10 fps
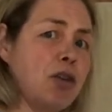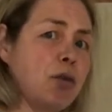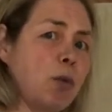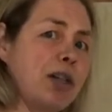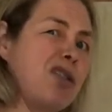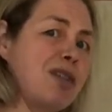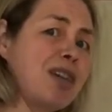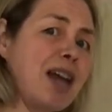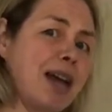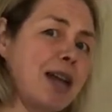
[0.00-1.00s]
when you
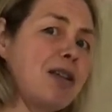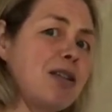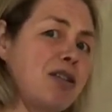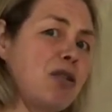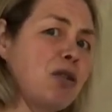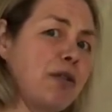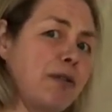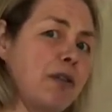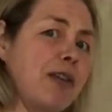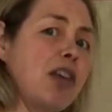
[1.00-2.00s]
stand, you sort of
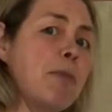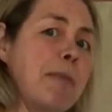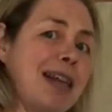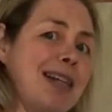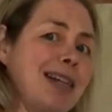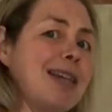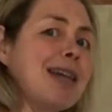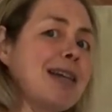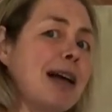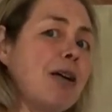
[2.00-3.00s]
find that your belly
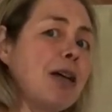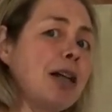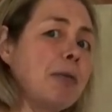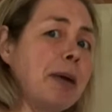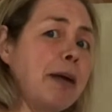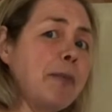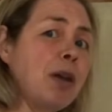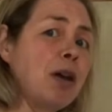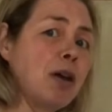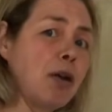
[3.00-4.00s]
sticks out a little bit,
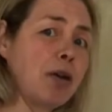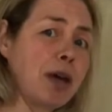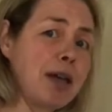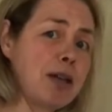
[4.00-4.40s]
okay?